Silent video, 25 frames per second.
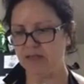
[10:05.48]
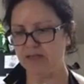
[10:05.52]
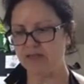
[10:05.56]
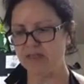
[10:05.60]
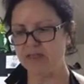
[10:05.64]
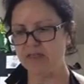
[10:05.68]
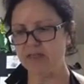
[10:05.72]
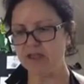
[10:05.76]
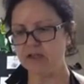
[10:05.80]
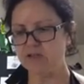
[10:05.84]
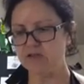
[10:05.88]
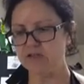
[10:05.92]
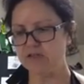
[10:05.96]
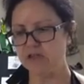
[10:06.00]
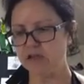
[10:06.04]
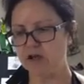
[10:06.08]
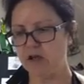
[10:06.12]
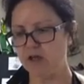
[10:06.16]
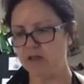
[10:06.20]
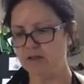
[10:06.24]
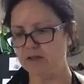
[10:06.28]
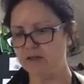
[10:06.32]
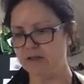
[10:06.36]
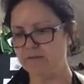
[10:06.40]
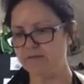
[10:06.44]
think they used to
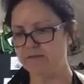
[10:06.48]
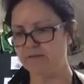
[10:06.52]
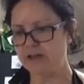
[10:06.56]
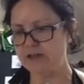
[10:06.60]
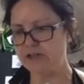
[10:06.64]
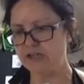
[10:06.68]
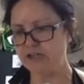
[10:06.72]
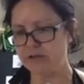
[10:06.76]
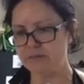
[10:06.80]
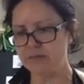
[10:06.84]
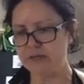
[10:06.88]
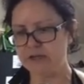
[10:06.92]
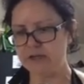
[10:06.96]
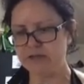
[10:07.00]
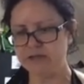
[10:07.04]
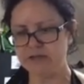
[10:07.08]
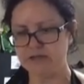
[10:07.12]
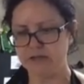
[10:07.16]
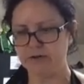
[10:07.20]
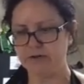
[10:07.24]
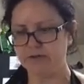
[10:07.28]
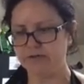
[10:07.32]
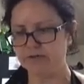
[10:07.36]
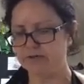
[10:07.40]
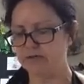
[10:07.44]
call it the veggie
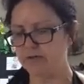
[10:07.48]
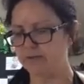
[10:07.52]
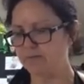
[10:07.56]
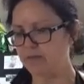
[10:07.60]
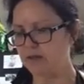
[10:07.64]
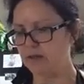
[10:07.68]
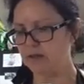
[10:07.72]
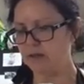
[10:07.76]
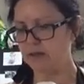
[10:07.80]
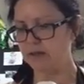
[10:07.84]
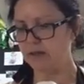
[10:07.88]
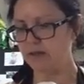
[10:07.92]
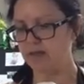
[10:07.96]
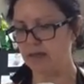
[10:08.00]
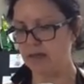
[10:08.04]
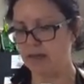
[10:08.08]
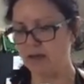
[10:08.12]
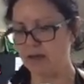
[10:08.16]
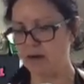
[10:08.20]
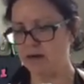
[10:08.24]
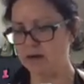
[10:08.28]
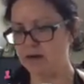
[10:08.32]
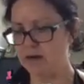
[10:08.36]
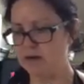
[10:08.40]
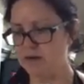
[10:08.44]
pizza or something like
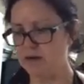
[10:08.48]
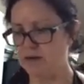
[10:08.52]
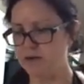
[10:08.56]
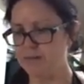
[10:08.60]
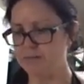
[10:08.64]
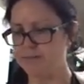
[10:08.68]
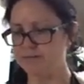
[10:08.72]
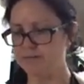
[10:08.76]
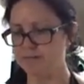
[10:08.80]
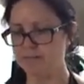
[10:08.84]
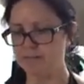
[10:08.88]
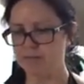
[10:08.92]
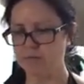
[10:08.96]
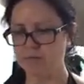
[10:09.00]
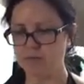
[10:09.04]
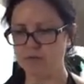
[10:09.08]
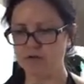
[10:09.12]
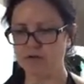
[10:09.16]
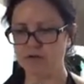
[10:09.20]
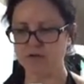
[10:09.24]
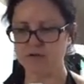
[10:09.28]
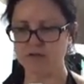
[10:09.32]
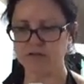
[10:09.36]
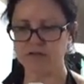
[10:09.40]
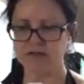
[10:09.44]
that, with
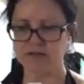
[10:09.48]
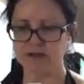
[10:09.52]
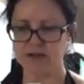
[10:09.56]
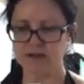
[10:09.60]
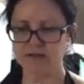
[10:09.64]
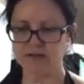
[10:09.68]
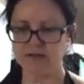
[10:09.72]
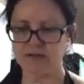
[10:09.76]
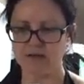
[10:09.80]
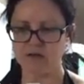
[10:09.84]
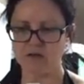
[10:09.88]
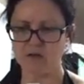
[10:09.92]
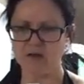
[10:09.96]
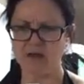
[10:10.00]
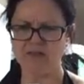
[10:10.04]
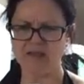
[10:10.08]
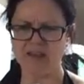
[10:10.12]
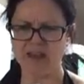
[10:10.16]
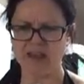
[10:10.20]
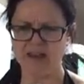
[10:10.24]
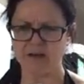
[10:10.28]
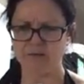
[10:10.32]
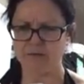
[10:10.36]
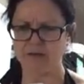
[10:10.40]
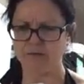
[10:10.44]
the croissants. I know I've
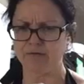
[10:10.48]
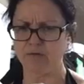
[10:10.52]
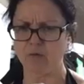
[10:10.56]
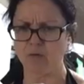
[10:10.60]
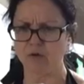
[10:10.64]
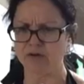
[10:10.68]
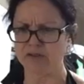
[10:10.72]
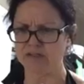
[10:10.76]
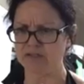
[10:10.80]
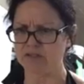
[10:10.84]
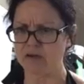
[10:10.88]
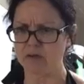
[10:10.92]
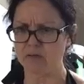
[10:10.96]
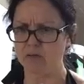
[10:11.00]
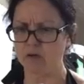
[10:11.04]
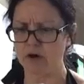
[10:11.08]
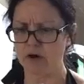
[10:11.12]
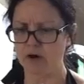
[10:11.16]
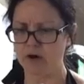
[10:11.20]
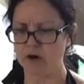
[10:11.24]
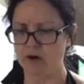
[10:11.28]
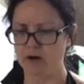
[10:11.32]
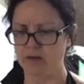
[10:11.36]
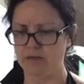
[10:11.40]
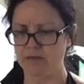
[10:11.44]
had it before
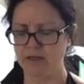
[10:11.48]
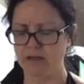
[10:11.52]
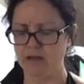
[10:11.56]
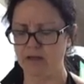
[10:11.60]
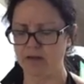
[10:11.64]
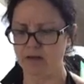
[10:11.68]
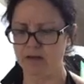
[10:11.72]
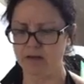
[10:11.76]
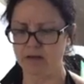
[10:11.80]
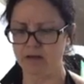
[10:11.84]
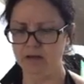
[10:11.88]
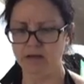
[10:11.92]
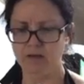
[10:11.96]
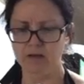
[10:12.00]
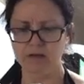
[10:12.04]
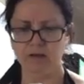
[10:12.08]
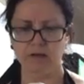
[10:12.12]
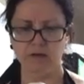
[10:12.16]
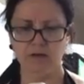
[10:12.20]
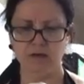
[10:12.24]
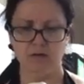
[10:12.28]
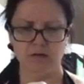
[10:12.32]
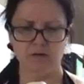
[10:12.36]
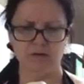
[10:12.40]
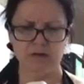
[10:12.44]
somewhere. I think
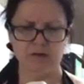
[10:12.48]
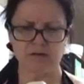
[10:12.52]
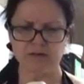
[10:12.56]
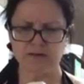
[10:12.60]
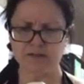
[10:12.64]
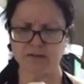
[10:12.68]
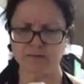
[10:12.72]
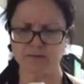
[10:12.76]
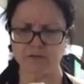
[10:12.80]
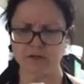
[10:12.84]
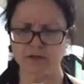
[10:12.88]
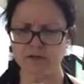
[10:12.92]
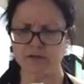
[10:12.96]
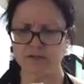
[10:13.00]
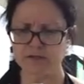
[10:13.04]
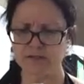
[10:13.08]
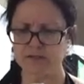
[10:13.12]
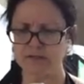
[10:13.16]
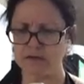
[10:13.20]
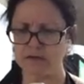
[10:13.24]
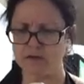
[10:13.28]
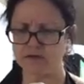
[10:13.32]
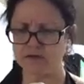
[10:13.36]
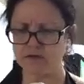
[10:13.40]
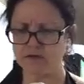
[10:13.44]
when I was in Princess
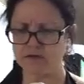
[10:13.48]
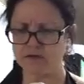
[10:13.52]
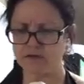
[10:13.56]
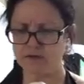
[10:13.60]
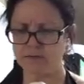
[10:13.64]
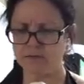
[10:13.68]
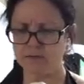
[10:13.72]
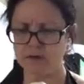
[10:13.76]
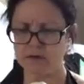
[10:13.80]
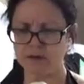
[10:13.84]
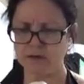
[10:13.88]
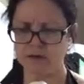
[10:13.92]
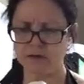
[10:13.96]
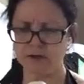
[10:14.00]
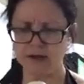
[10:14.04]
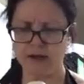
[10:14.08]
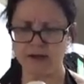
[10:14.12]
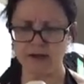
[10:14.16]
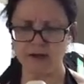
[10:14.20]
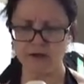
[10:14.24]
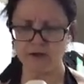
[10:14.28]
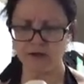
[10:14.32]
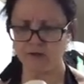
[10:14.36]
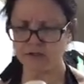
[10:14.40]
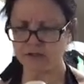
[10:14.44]
House or something.
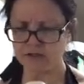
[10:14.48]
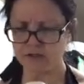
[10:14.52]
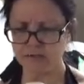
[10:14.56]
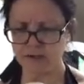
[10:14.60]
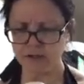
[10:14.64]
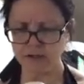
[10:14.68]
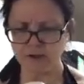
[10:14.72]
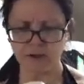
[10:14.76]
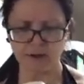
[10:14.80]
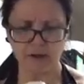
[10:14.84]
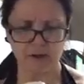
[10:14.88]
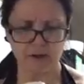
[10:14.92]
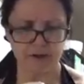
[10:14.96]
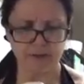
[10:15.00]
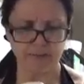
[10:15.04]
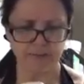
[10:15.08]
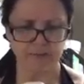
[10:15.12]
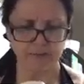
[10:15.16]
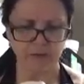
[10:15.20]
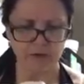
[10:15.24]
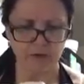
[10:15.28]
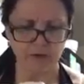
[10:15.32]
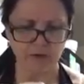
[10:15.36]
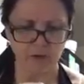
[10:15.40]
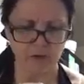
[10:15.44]
I used to be in a
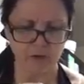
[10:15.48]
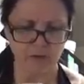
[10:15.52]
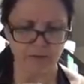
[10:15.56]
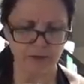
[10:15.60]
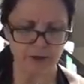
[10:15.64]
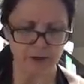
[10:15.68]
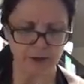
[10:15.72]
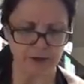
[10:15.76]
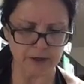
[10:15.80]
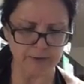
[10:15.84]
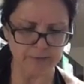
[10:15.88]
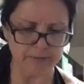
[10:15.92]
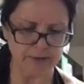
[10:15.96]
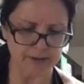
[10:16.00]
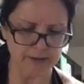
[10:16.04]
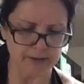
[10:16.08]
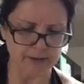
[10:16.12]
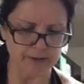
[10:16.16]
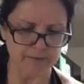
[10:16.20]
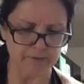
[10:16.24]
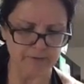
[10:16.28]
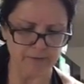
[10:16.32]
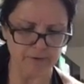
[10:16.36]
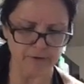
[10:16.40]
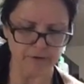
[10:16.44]
home party
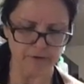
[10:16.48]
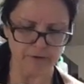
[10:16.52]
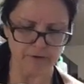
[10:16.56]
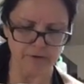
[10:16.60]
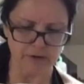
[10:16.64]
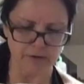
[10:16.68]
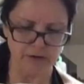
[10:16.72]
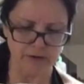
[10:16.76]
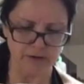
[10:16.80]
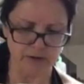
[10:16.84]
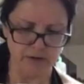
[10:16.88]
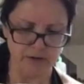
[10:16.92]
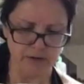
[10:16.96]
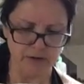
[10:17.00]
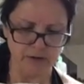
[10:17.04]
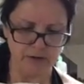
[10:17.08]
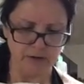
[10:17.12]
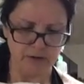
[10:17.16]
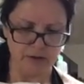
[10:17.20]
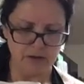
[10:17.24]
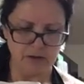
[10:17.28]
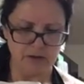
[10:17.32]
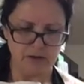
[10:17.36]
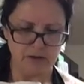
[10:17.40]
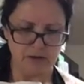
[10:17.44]
plan for,
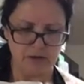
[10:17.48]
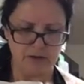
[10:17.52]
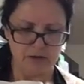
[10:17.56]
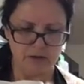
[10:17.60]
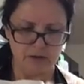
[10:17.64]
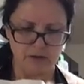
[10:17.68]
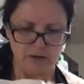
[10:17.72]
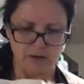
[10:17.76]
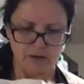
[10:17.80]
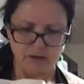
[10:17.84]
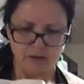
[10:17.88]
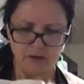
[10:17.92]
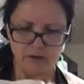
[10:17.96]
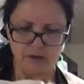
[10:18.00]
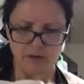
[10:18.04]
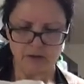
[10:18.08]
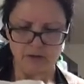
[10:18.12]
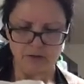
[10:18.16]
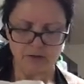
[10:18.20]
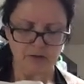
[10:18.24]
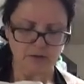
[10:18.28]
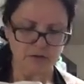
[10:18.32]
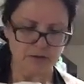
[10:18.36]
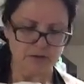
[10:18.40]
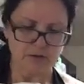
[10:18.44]
I
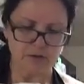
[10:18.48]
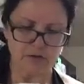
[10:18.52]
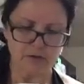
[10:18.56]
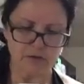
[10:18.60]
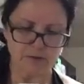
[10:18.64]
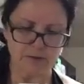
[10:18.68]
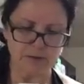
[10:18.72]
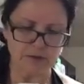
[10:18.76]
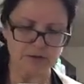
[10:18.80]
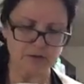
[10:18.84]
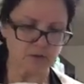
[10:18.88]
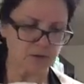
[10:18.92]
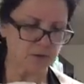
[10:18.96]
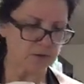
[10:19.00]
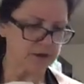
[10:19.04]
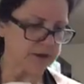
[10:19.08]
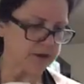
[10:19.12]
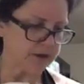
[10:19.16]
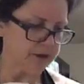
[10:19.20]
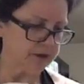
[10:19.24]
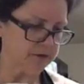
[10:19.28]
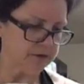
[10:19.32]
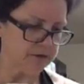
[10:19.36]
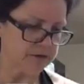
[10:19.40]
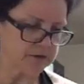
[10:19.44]
don't know, about 20
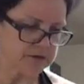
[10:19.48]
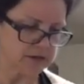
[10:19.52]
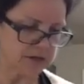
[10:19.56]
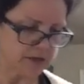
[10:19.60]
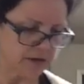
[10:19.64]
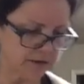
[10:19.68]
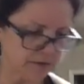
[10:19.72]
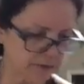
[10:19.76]
years here